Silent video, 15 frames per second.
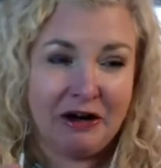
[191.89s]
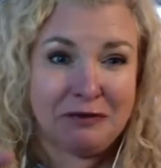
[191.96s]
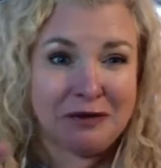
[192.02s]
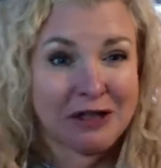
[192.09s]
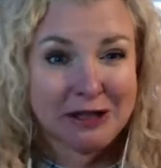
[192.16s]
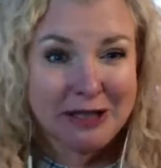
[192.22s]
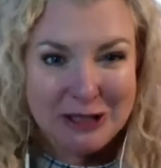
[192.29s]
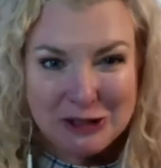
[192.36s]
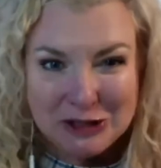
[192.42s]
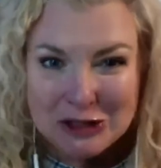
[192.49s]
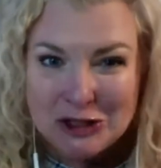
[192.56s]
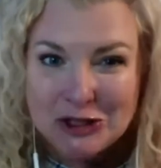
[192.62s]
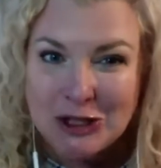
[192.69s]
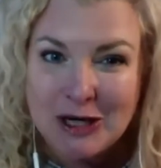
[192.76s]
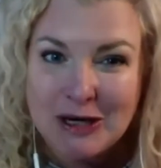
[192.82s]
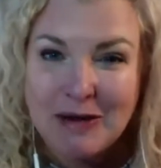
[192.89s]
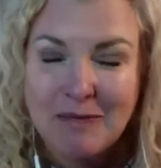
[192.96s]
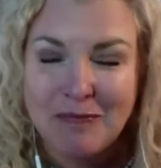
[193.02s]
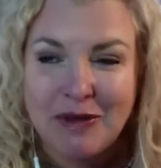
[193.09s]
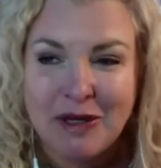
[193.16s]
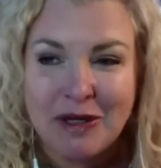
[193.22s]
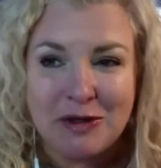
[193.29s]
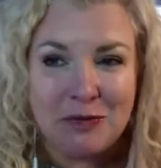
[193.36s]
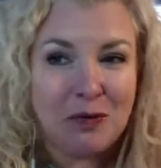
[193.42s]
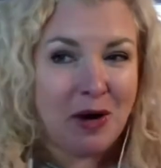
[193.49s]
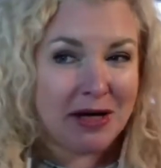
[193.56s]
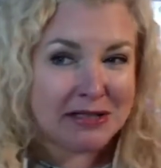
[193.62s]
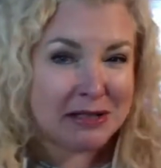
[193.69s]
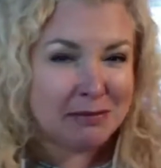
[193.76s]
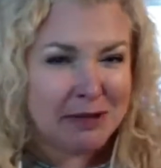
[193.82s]
a relationship that you
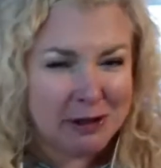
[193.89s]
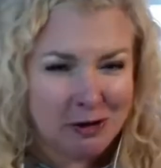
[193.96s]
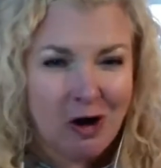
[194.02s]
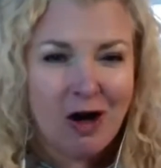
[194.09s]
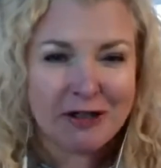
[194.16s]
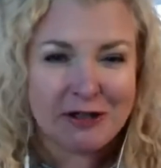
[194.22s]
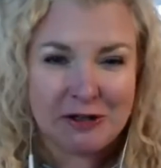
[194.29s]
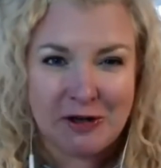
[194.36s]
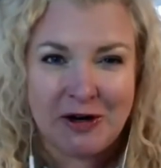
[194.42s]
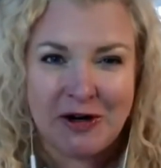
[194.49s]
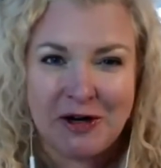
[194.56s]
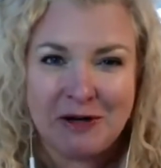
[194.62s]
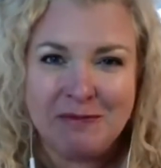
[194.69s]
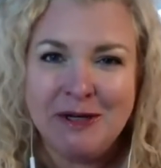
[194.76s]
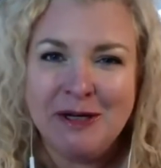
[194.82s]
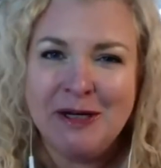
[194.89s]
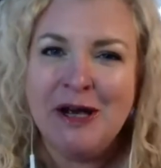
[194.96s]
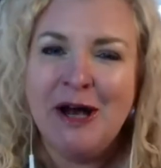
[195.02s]
want to be long-term.